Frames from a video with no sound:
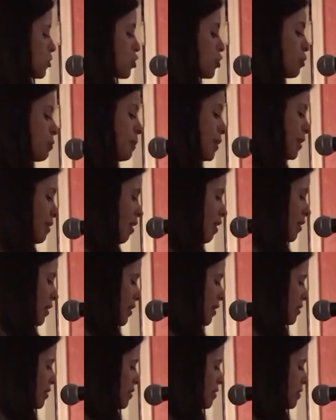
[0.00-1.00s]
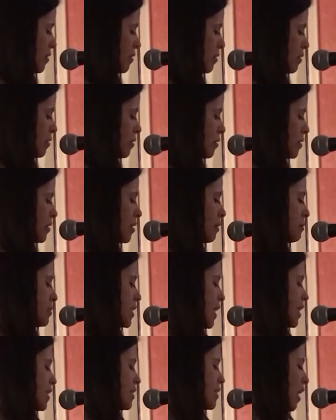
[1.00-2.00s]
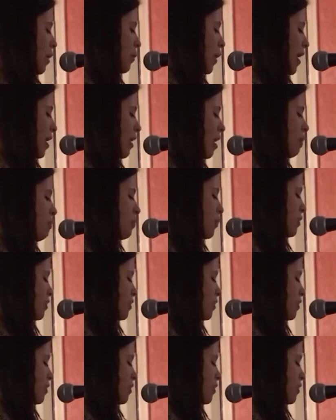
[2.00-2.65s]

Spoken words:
To be honest, some days I wake up